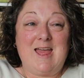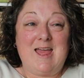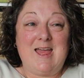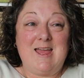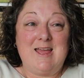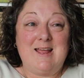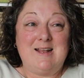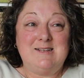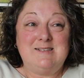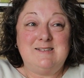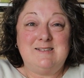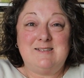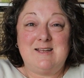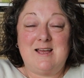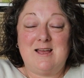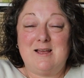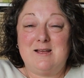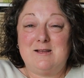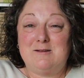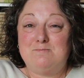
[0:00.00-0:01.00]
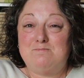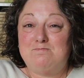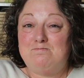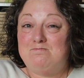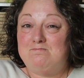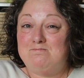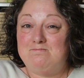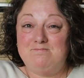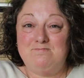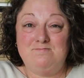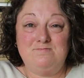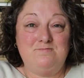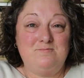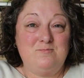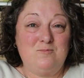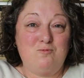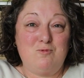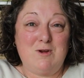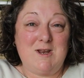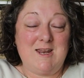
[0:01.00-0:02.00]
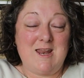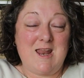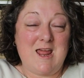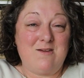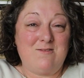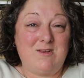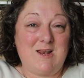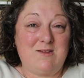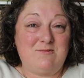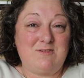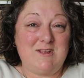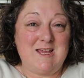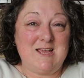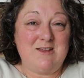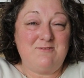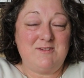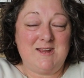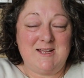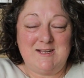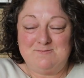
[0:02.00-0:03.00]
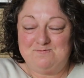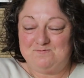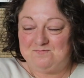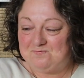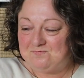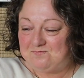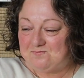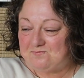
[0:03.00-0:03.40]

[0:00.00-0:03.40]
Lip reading: and ready to have a lovely evening.